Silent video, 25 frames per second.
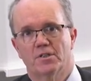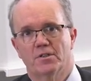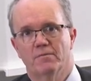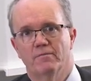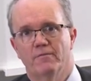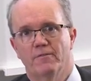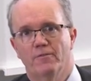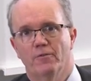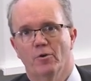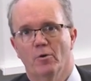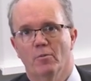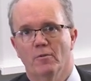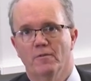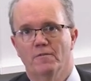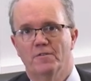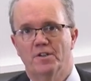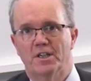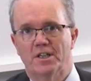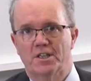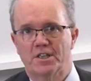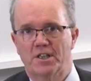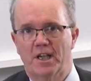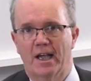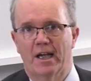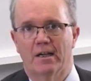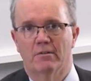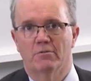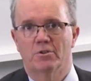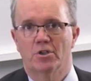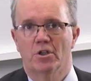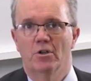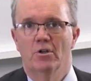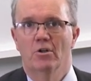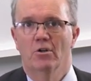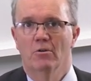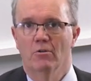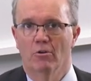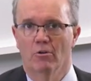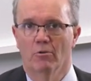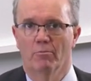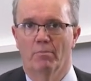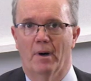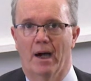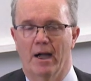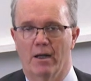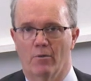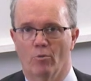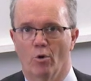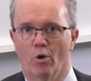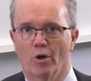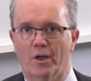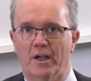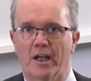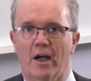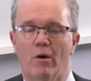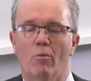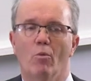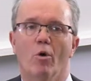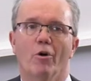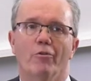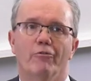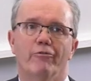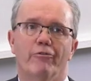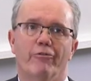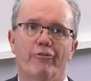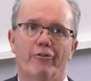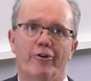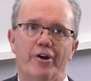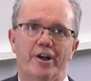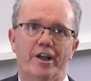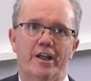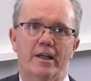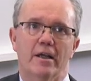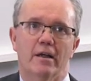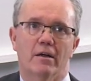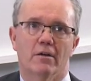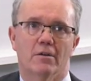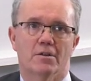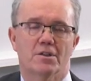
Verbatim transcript: some form of discount or buy one, get one free,